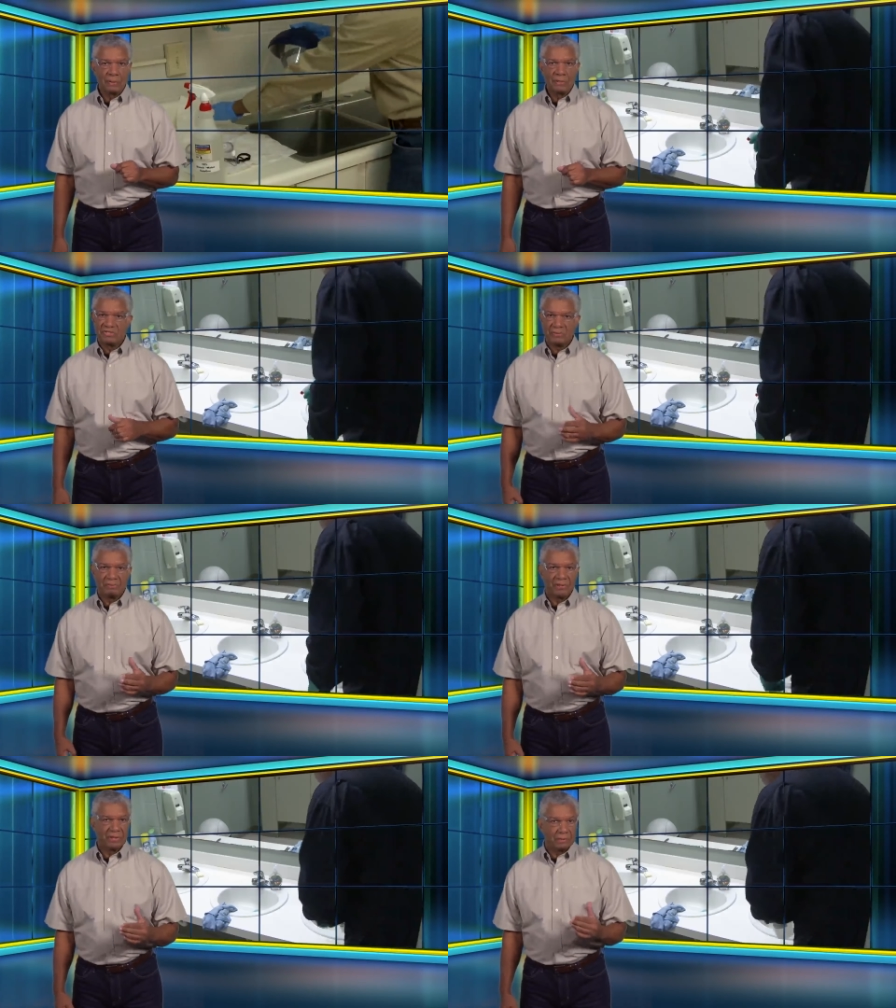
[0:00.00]

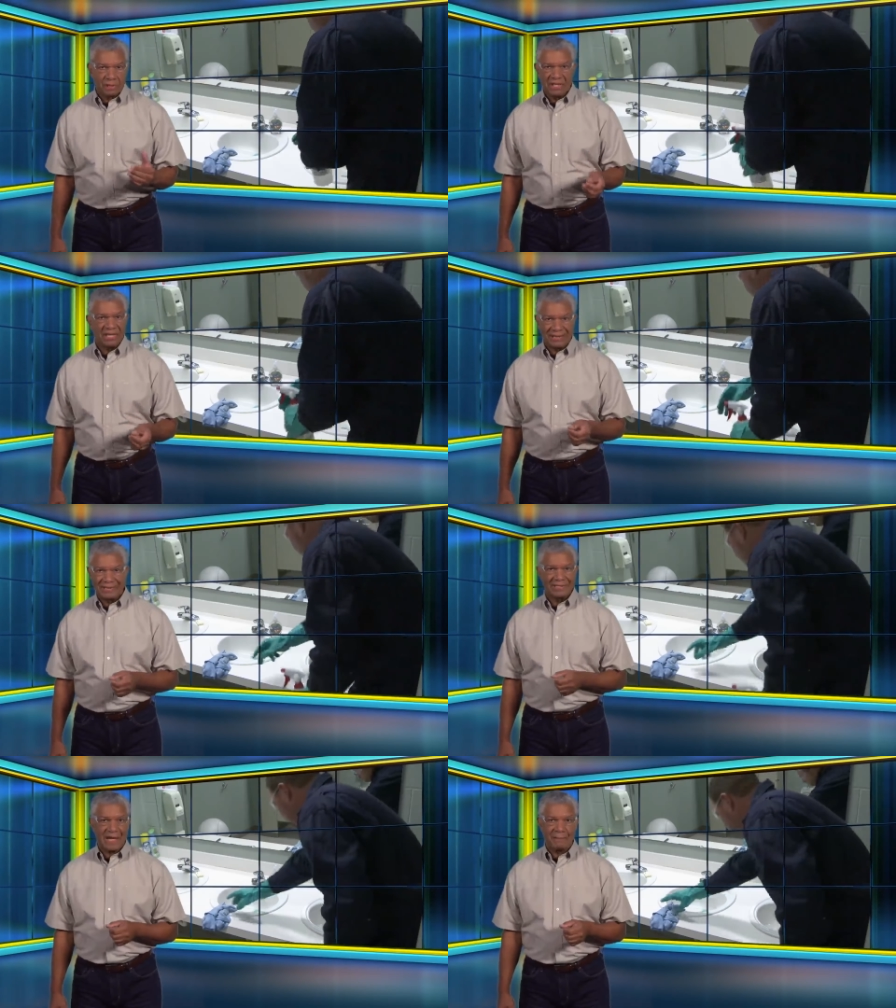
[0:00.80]
Simply cleaning
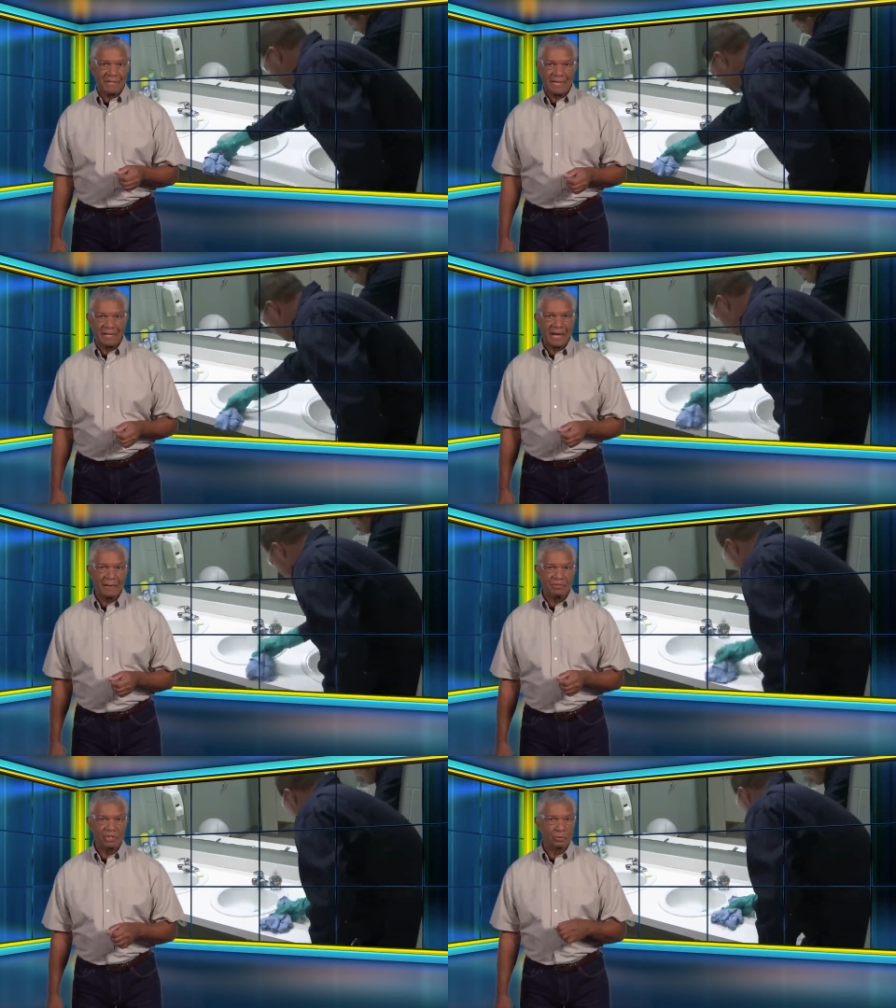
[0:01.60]
contaminated
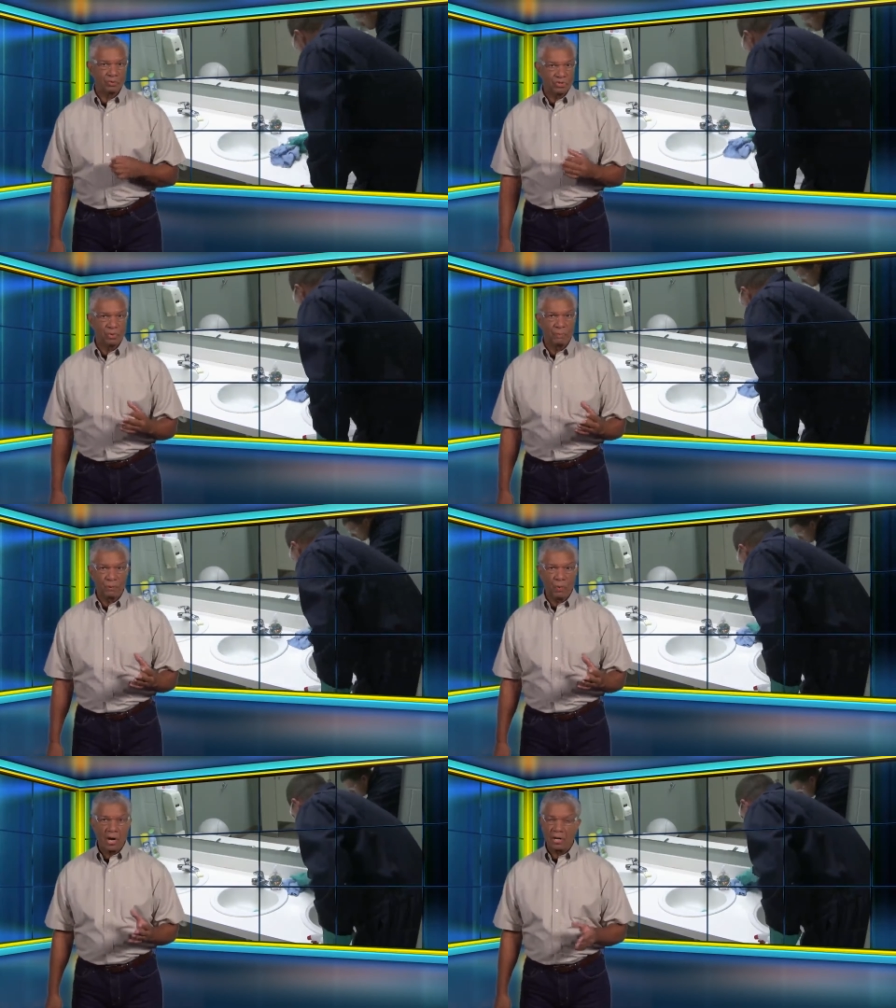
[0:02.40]
objects with soap
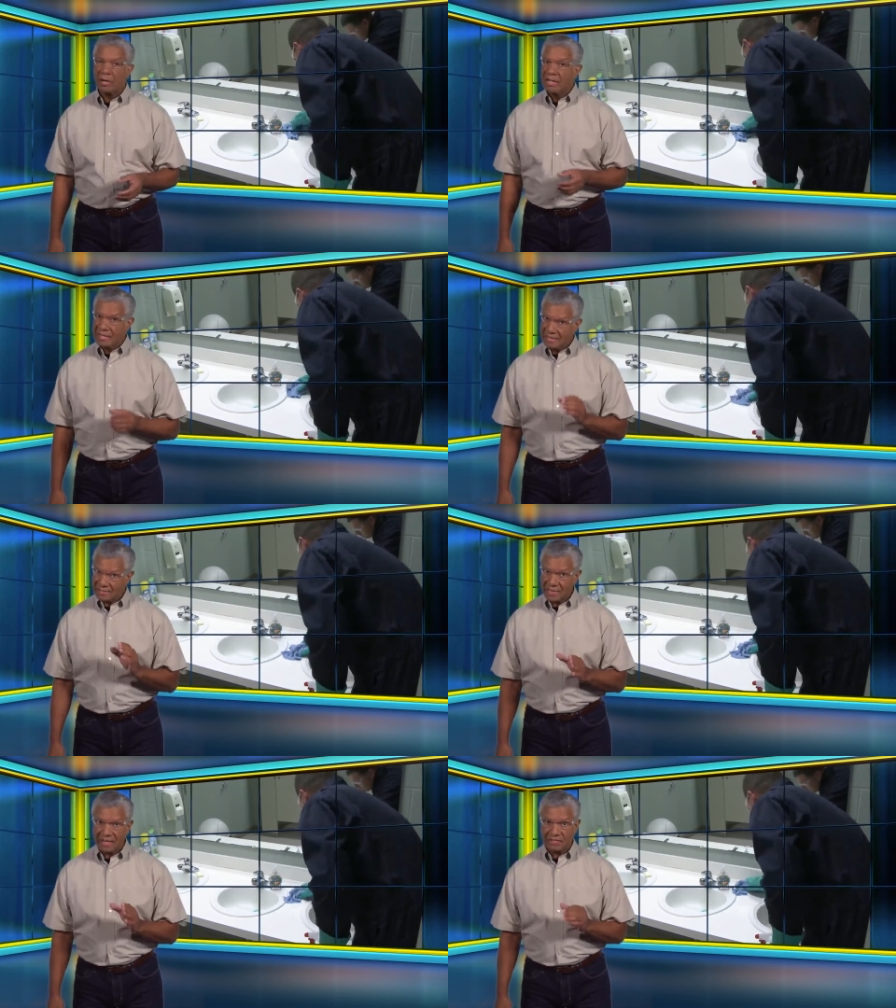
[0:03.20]
and water
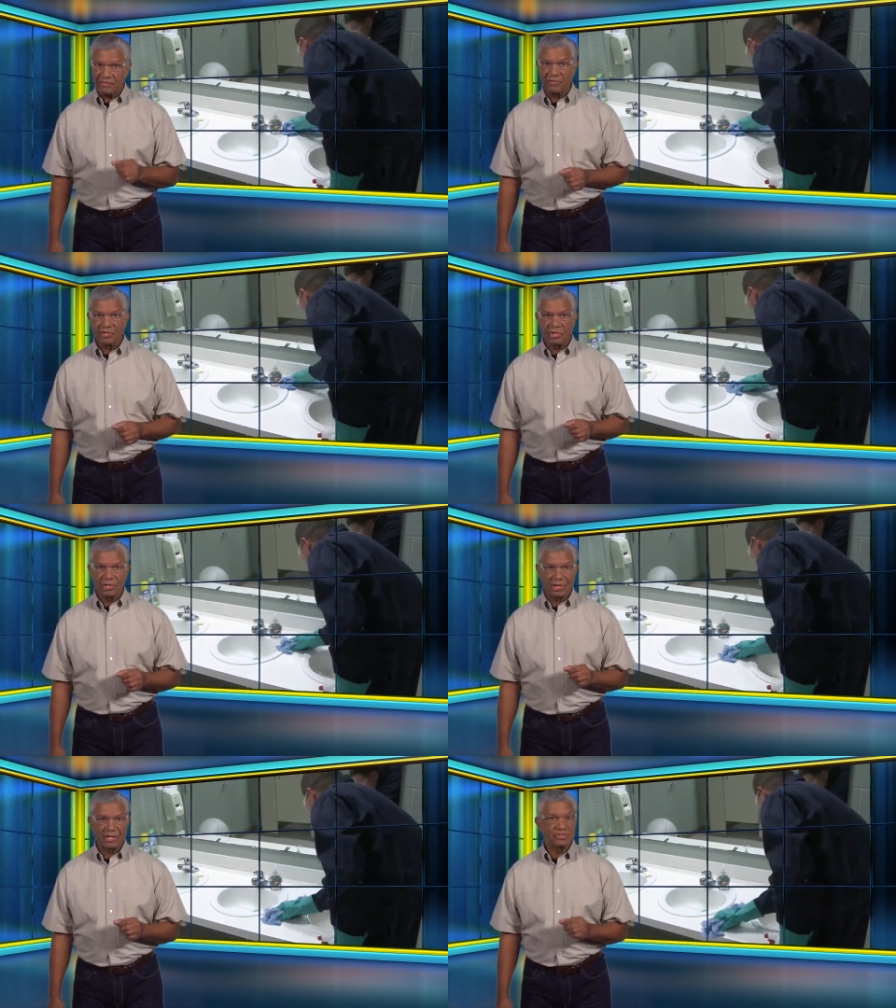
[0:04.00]
is not
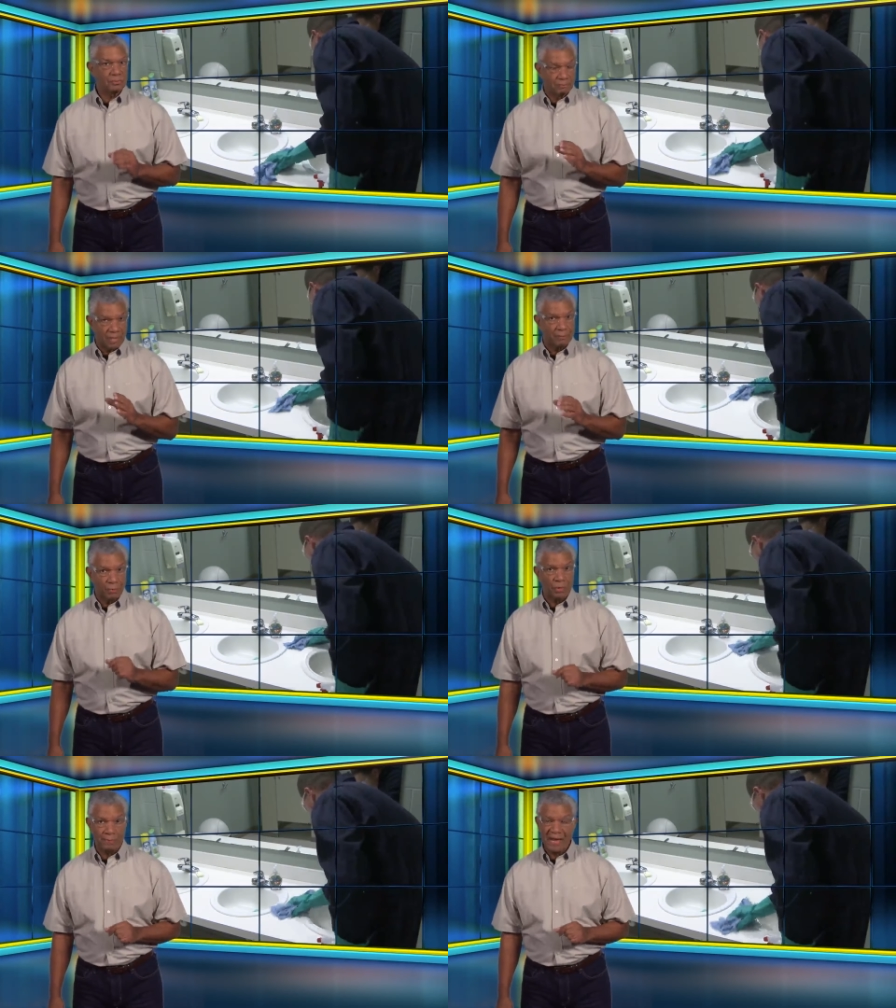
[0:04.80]
sufficient against
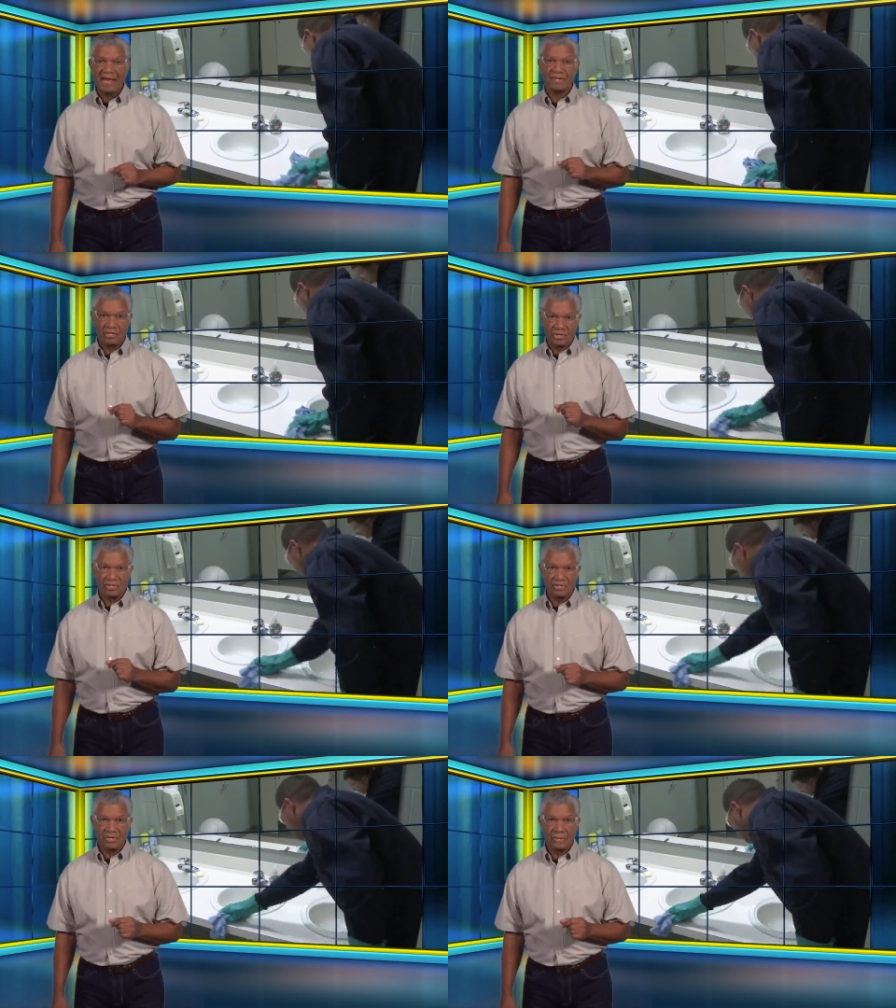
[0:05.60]
bloodborne
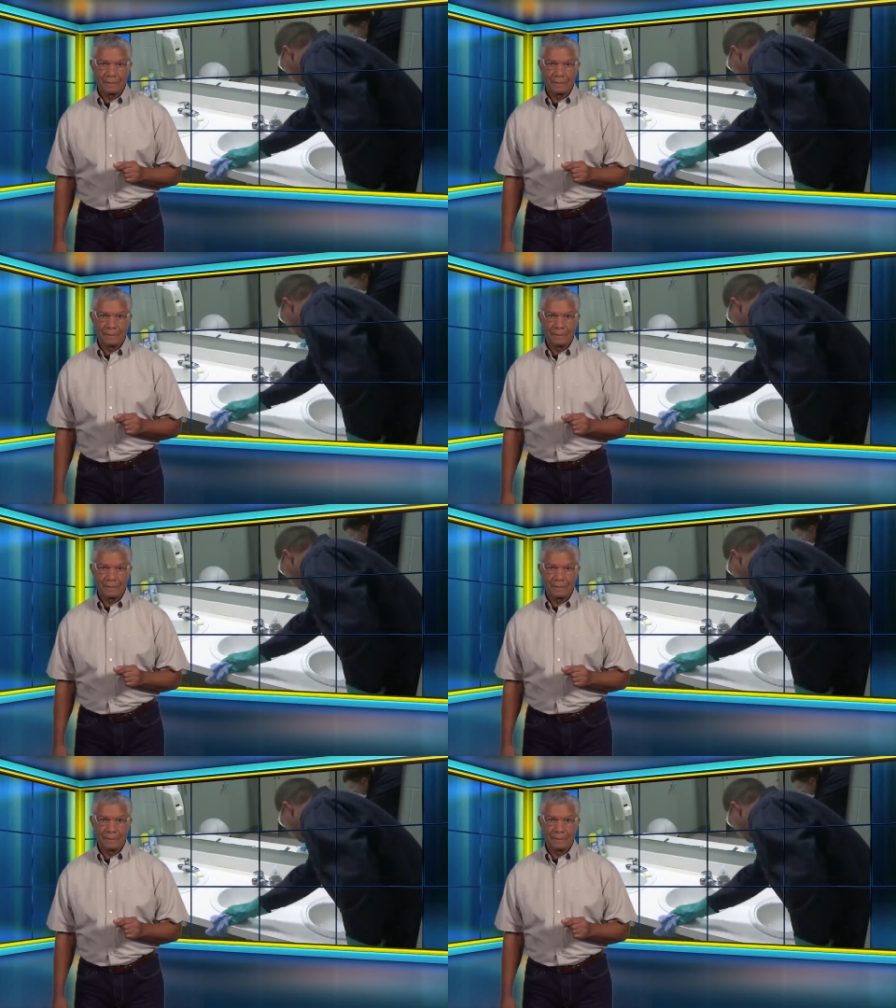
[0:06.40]
pathogens.